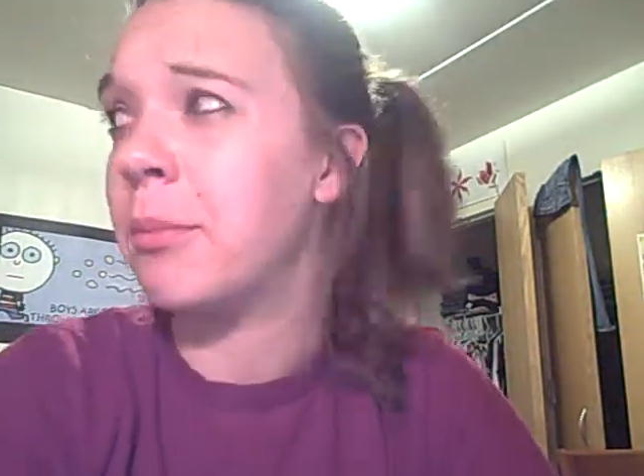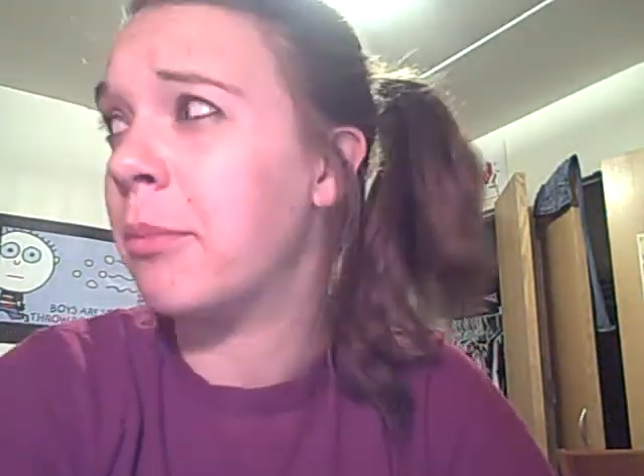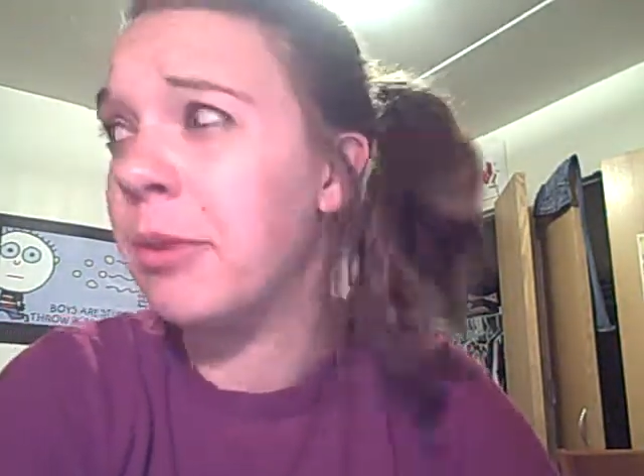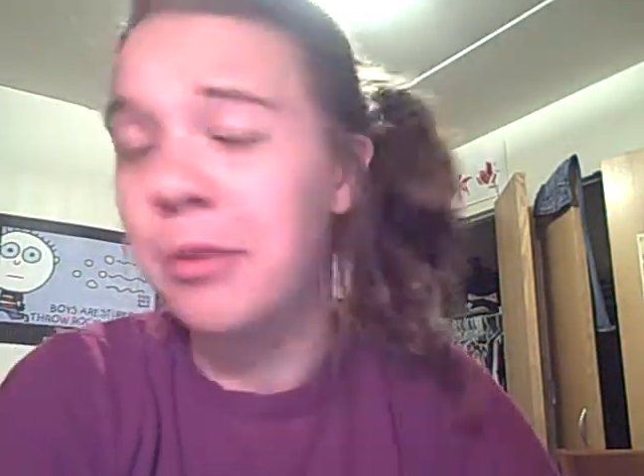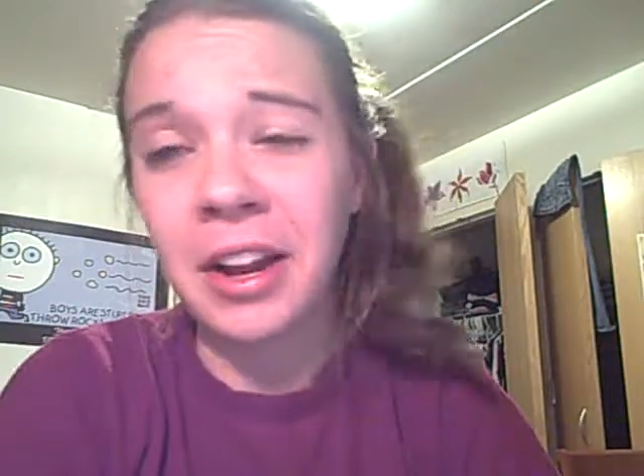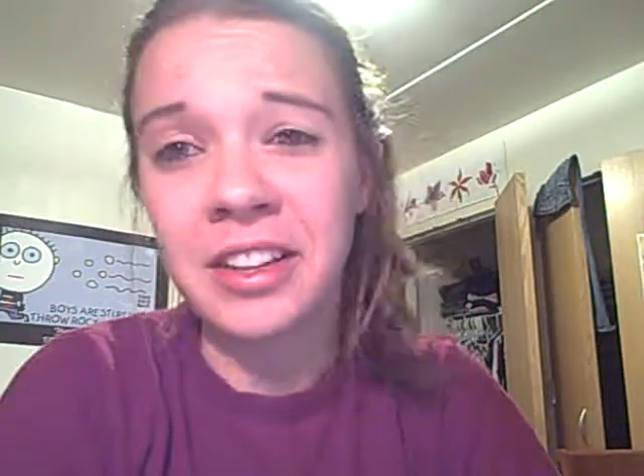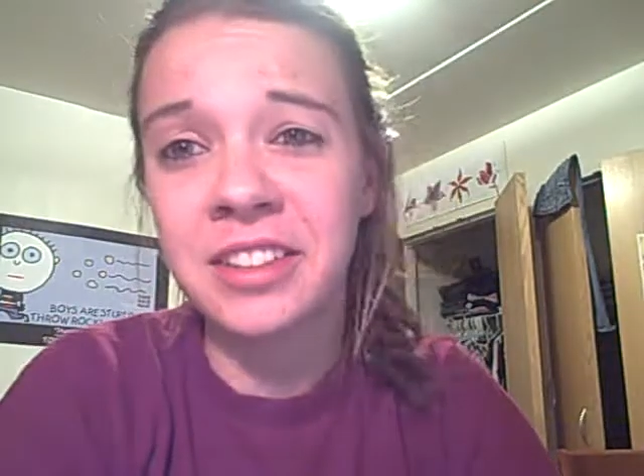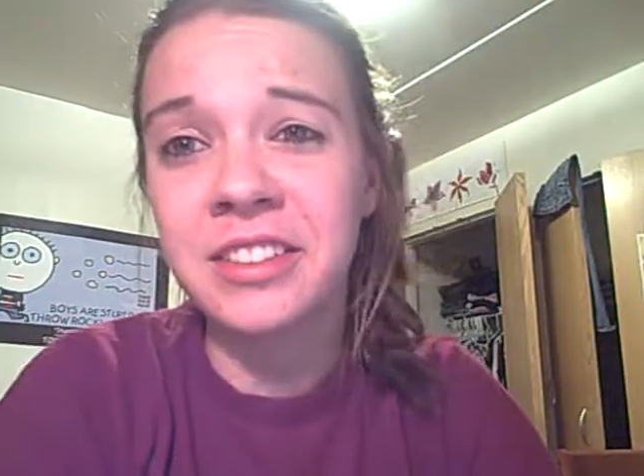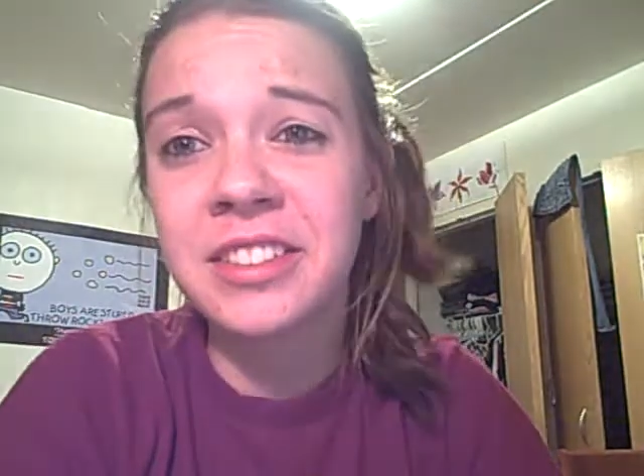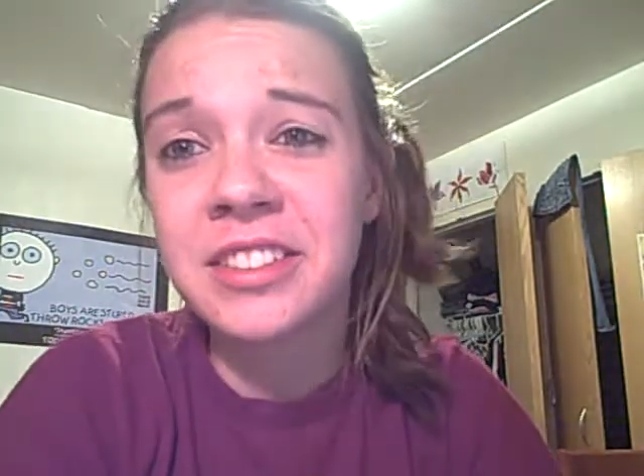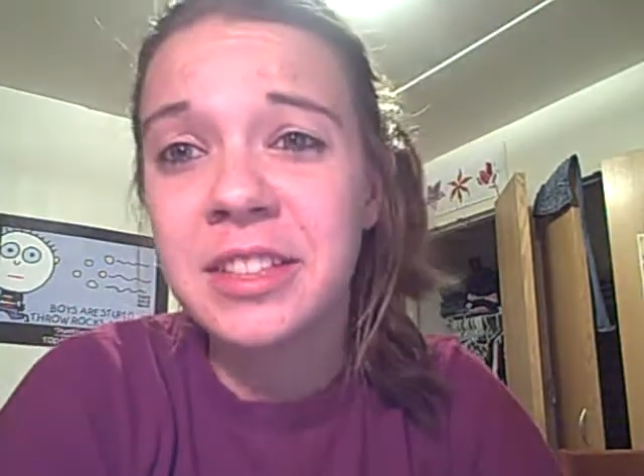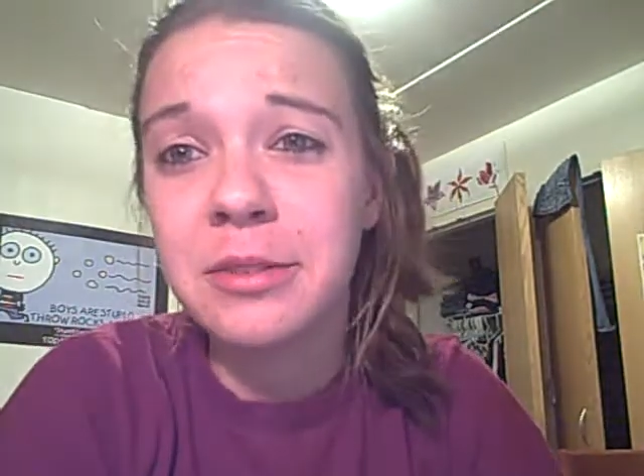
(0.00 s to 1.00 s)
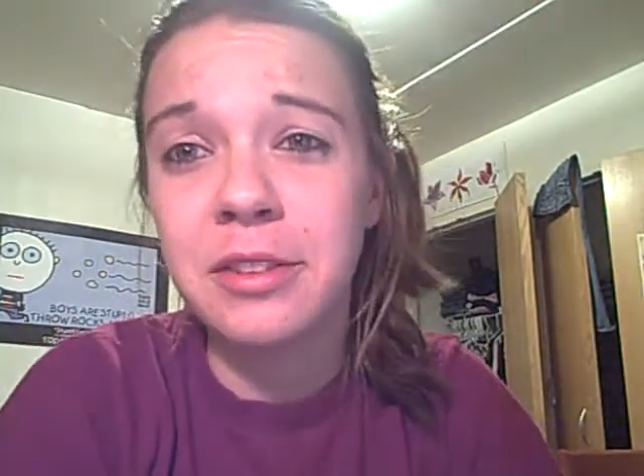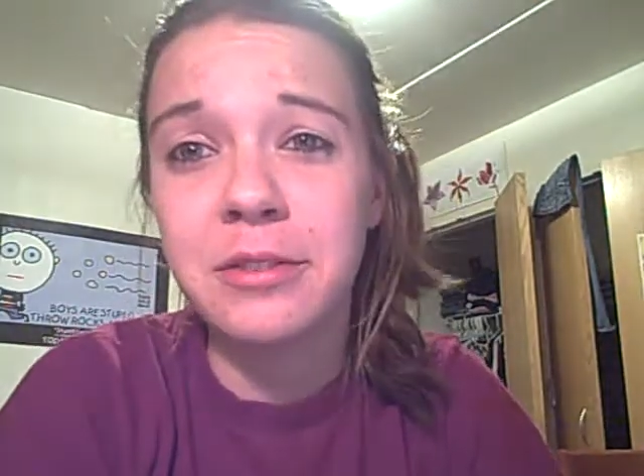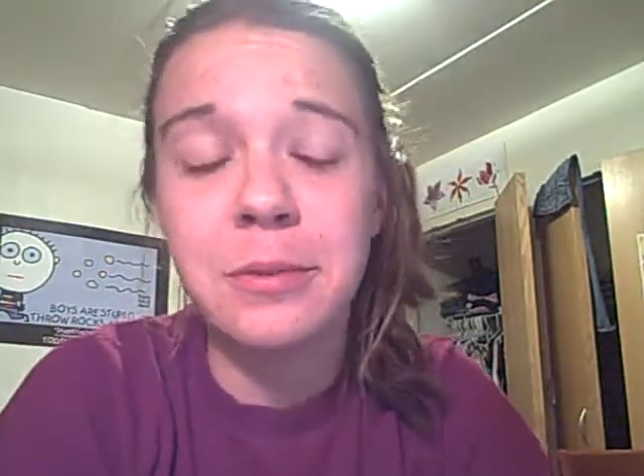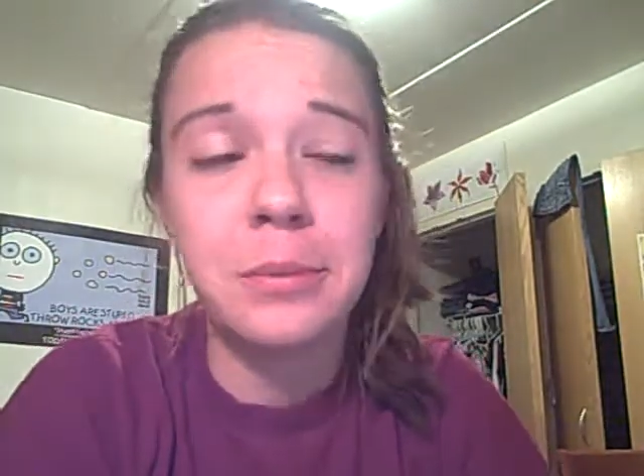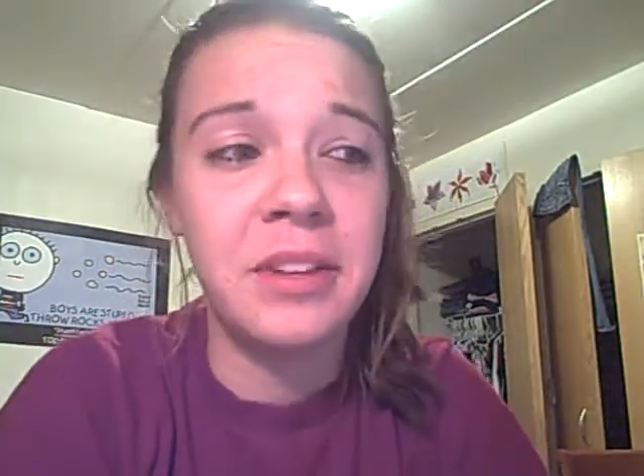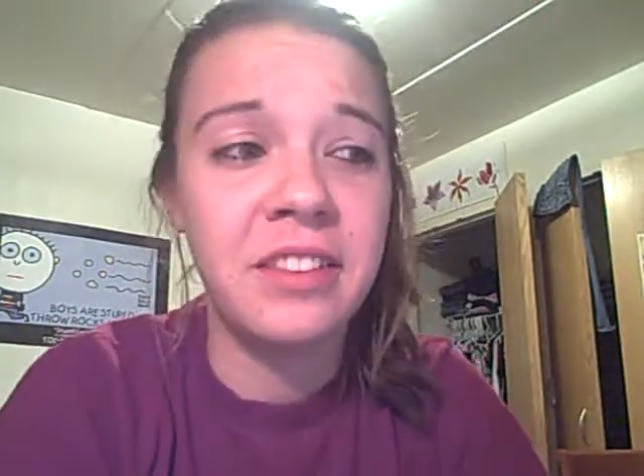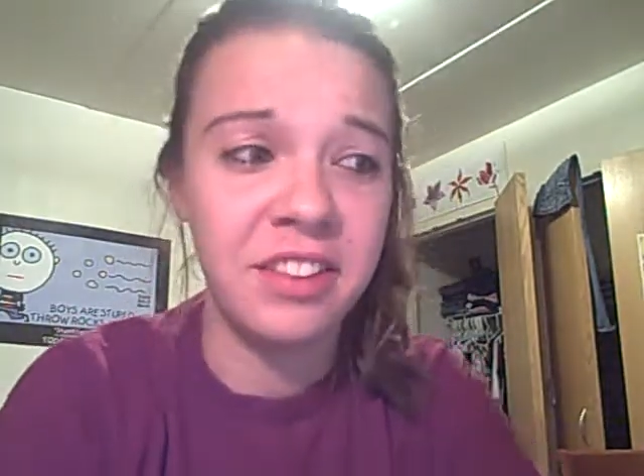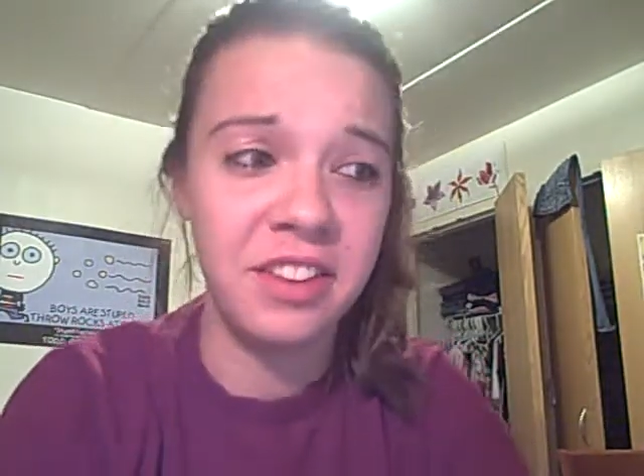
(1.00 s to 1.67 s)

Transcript: miraculously went from being